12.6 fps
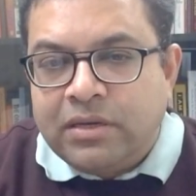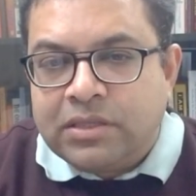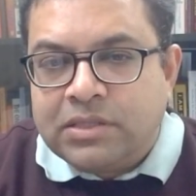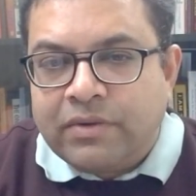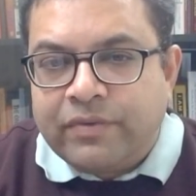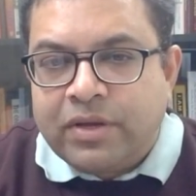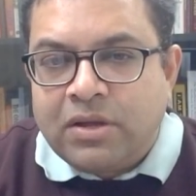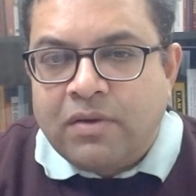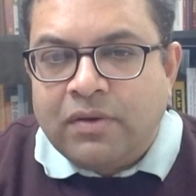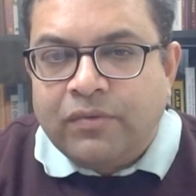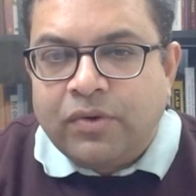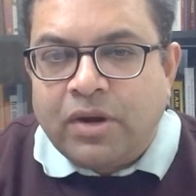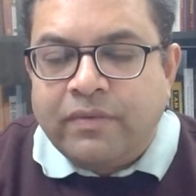our suffering
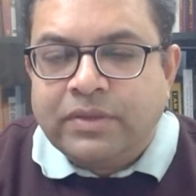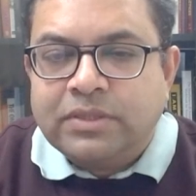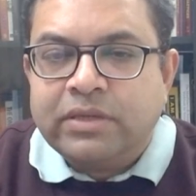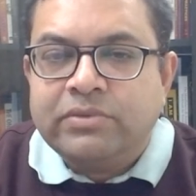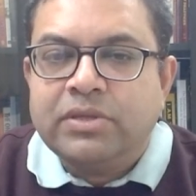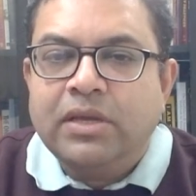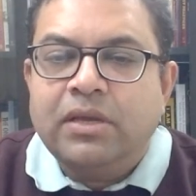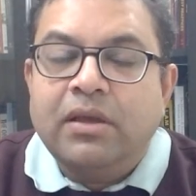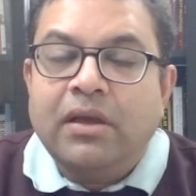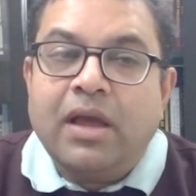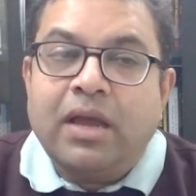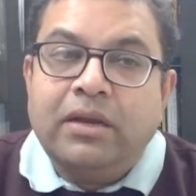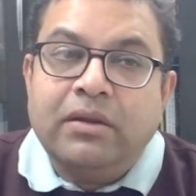for ourselves
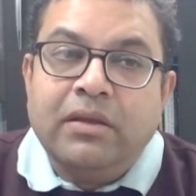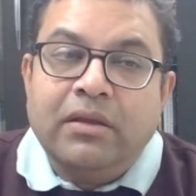and